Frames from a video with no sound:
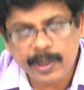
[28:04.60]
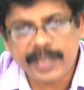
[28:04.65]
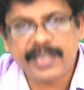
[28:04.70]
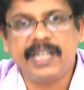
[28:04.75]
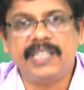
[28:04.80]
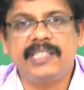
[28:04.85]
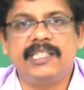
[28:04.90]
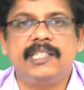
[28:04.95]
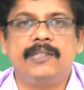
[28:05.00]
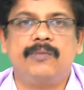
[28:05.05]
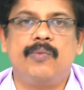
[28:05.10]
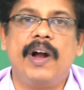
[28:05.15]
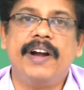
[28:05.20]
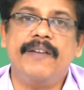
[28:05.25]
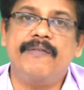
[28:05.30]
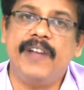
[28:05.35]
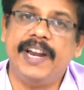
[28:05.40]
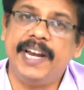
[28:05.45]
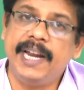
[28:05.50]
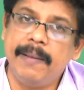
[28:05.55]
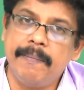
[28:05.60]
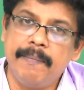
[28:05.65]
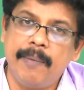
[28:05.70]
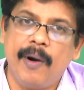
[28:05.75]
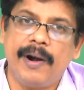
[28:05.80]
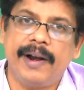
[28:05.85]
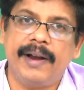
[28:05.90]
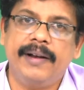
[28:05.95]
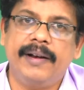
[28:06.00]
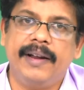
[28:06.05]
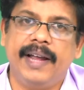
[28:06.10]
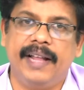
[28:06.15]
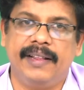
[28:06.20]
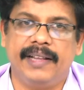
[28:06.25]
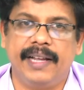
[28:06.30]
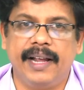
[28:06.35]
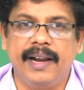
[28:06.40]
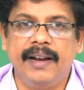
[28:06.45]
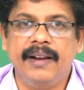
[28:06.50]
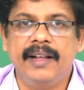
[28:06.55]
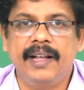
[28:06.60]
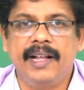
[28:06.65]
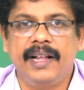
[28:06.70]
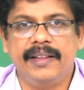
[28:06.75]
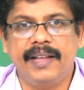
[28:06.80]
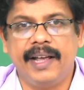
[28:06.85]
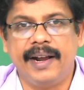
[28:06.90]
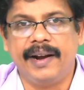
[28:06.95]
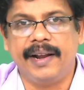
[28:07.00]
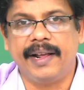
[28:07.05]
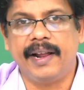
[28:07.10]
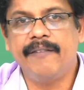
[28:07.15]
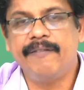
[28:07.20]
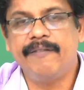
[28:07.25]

ethics is one very important ethical theoretical